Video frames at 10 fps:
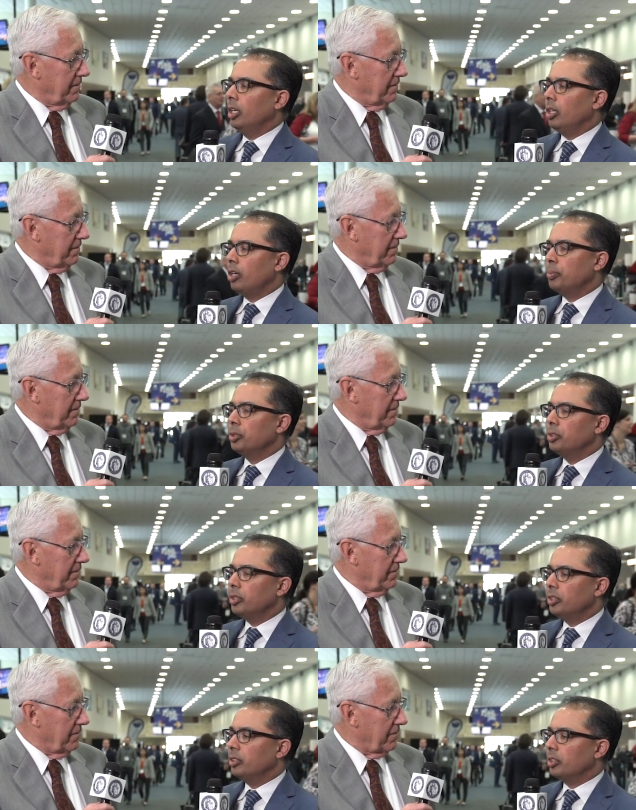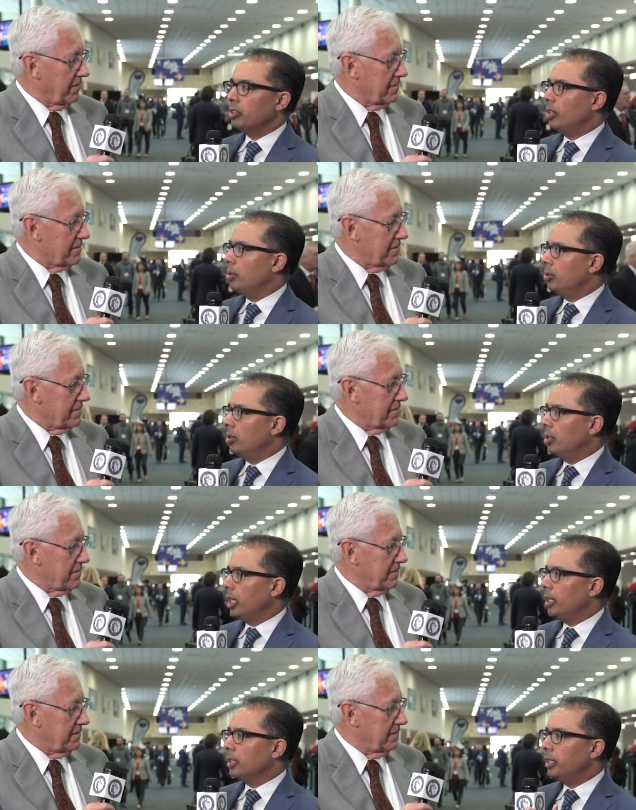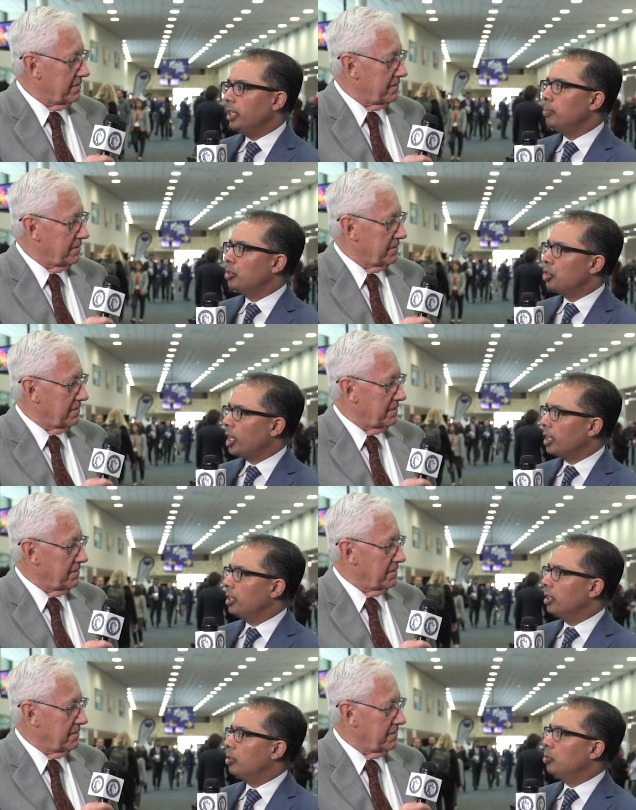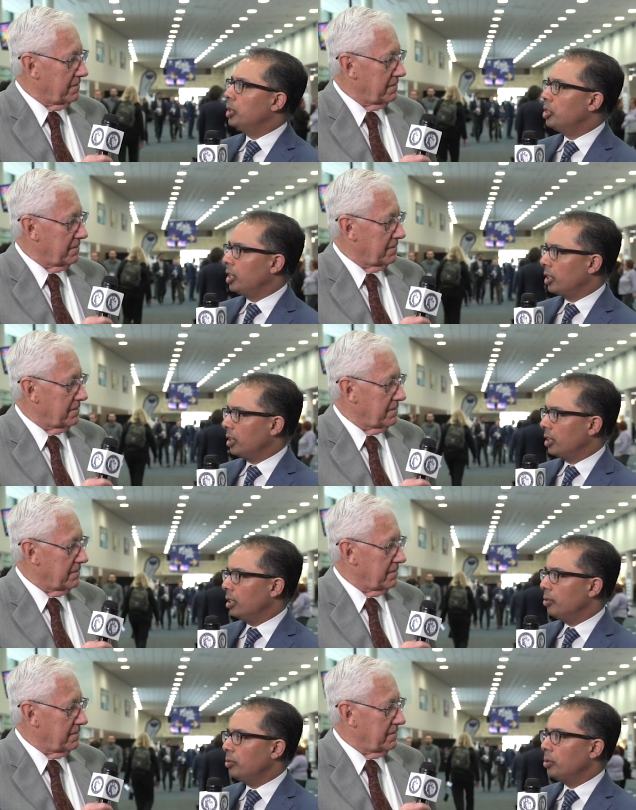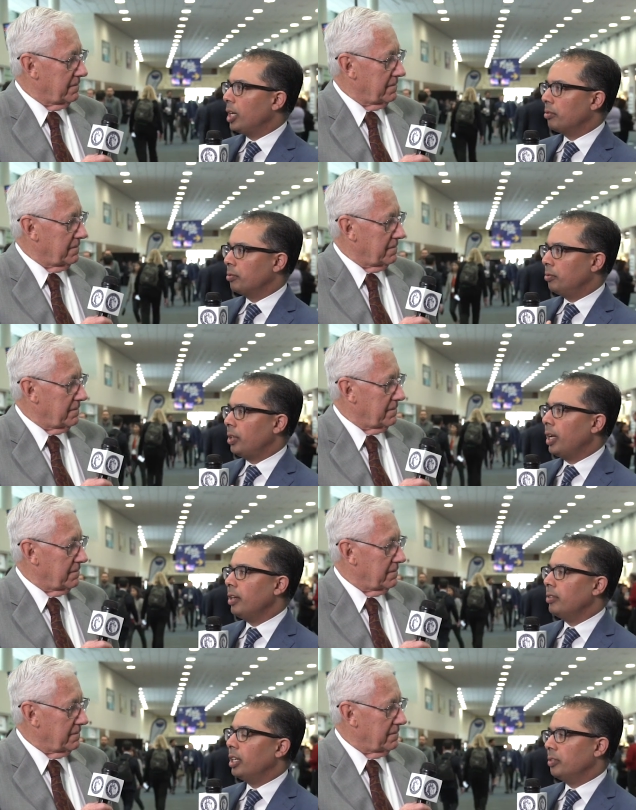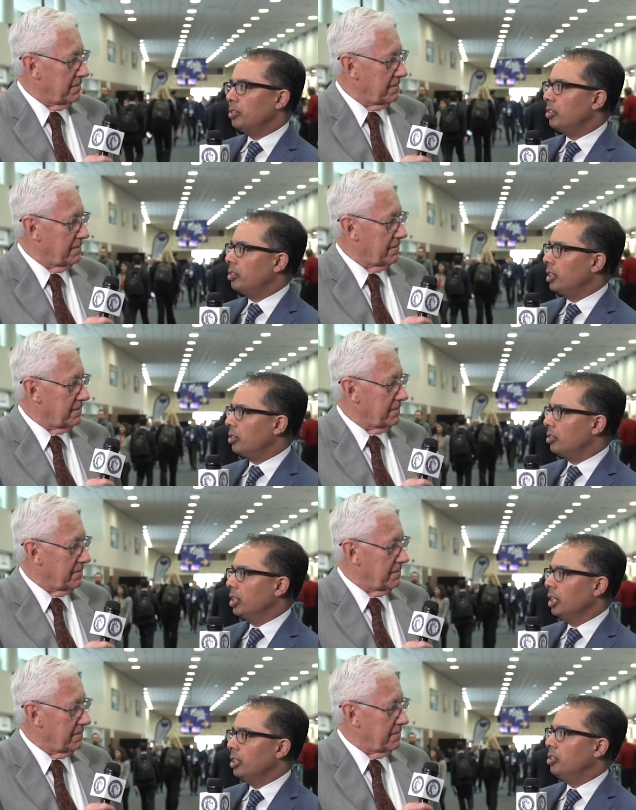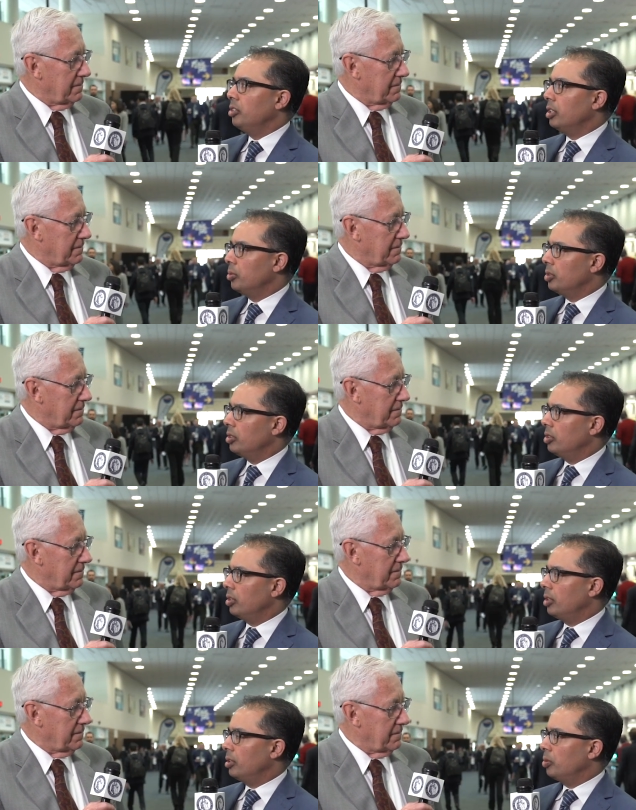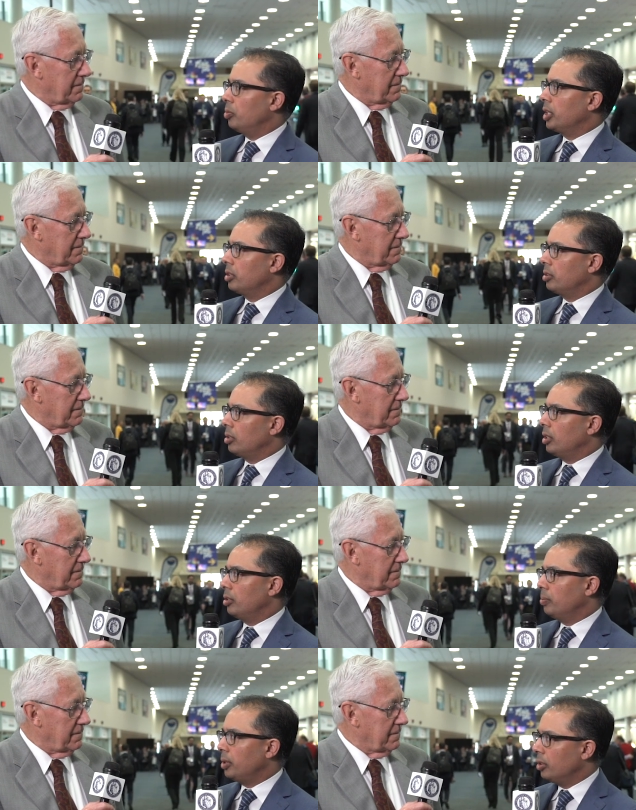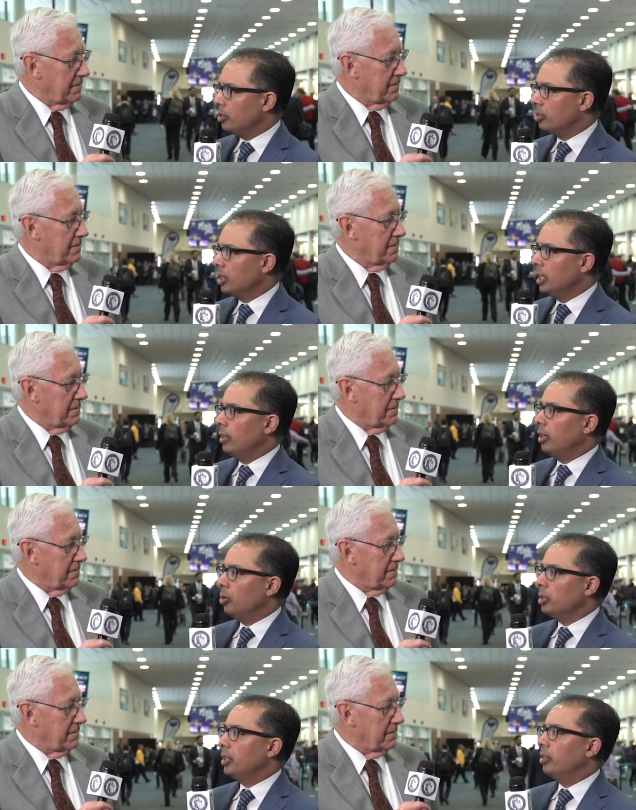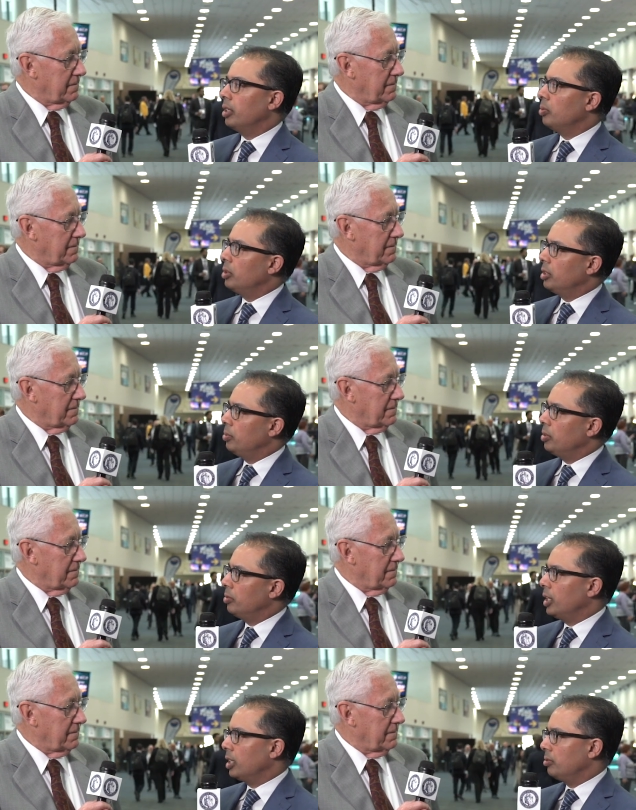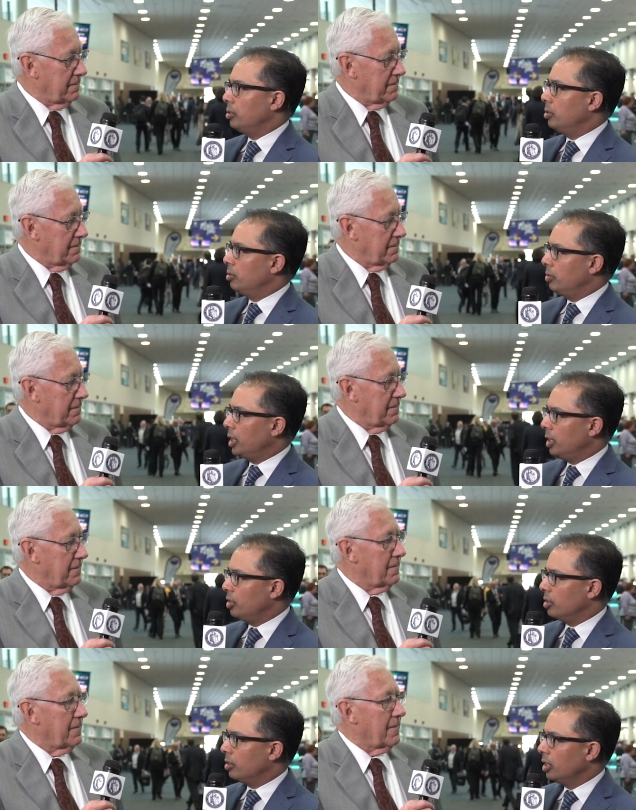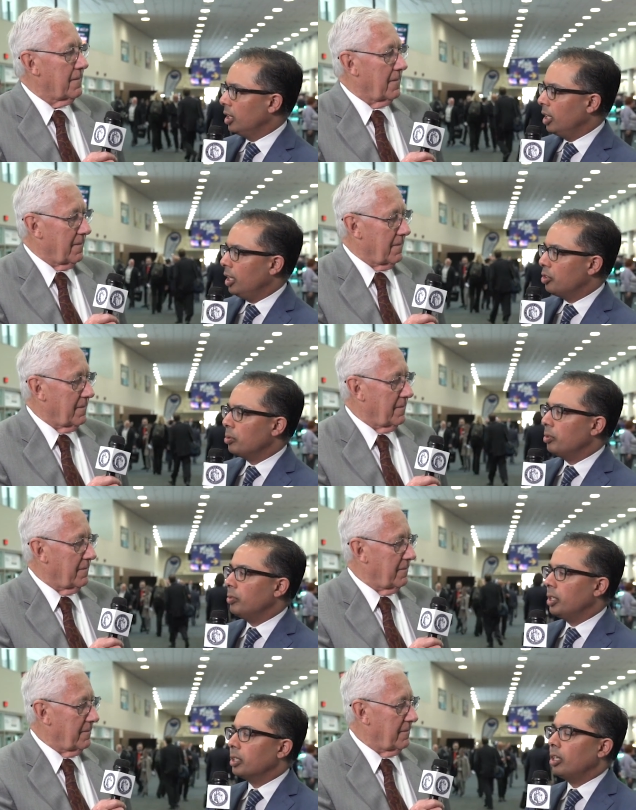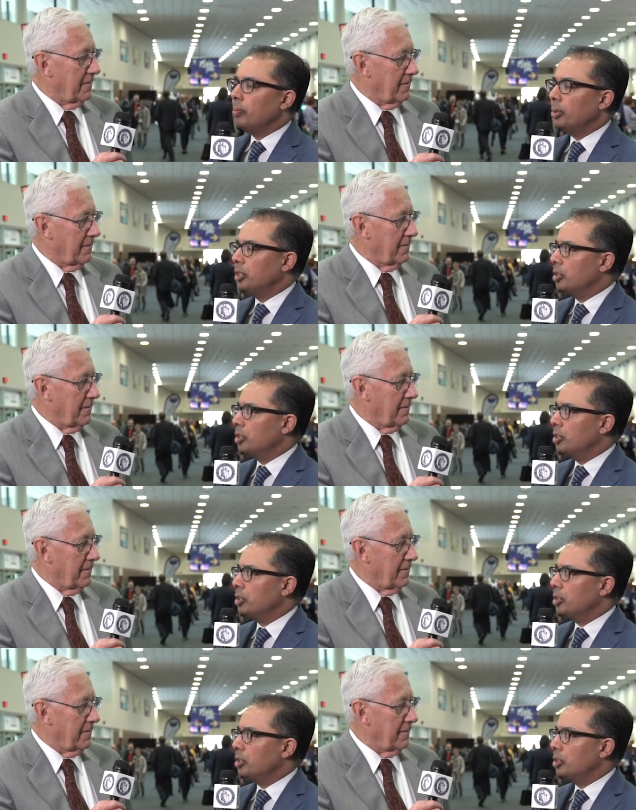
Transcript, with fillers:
Speaker 1: an opportunistic sample and keeps checking and rechecking. And if you have five out of six sequences that are irregular on the pulse, only then will it be flagged for notification. And so we found a couple